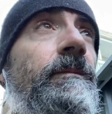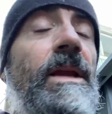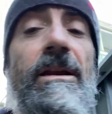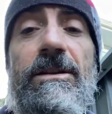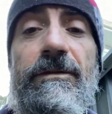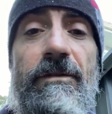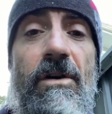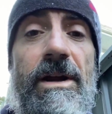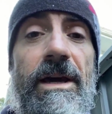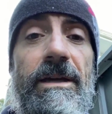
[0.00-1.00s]
and it's
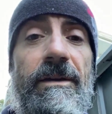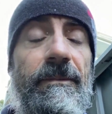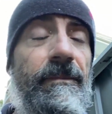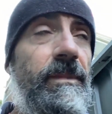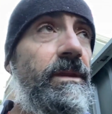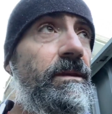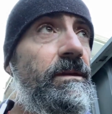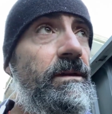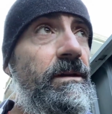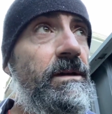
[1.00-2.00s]
Friday.
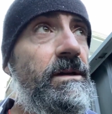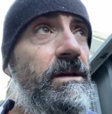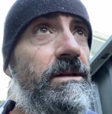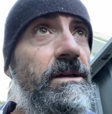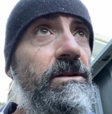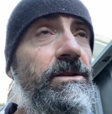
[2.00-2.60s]
So